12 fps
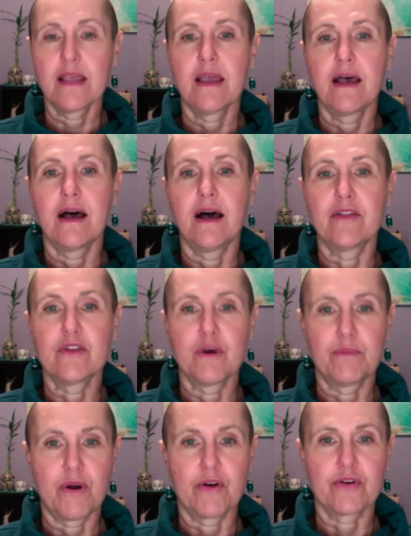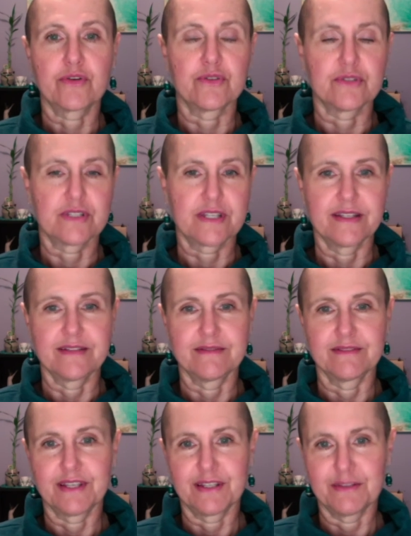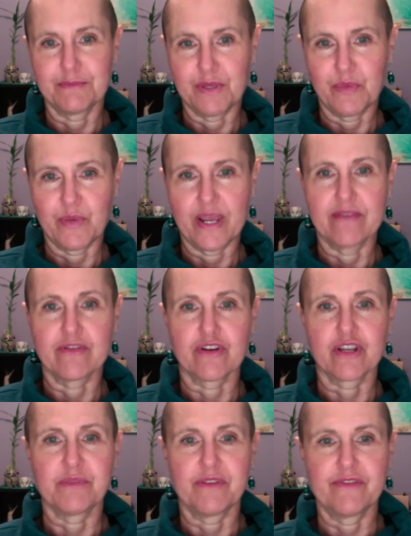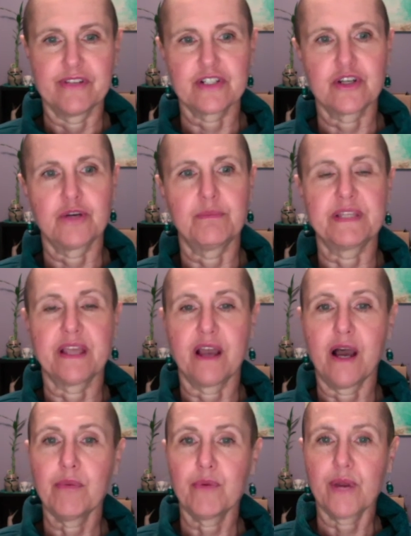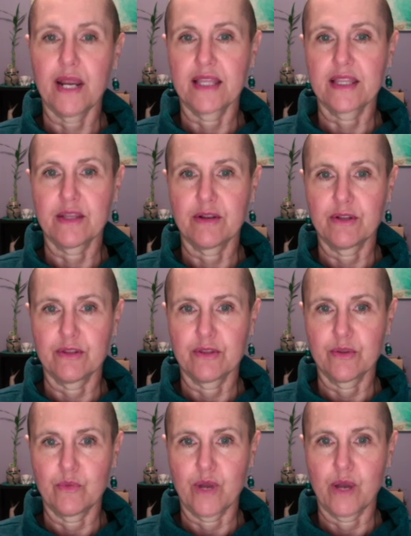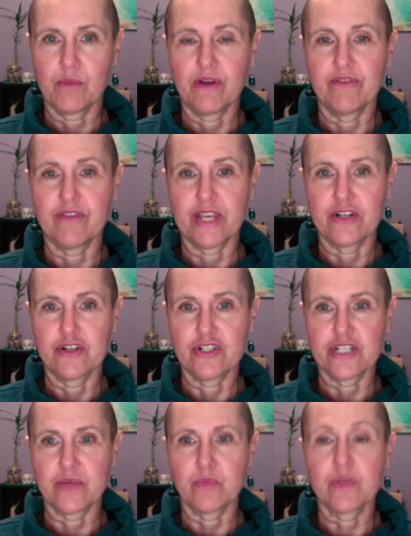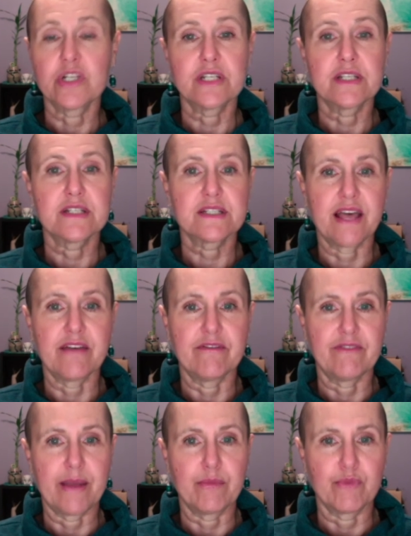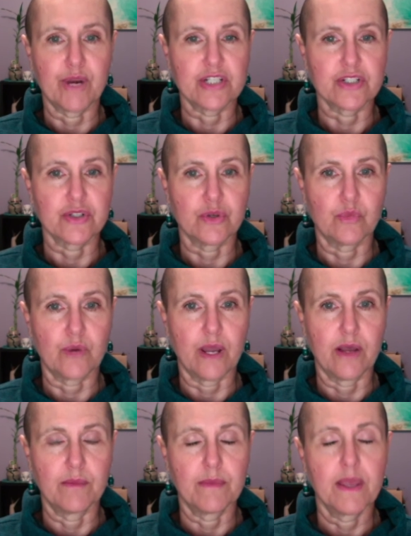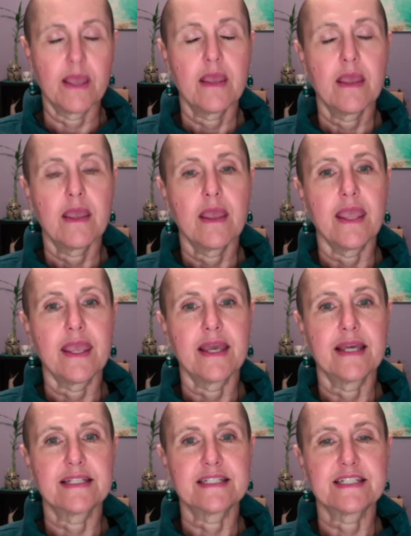although particles can be wave or can be physical, but they operate at the realm of energy, which is that vibrational realm. And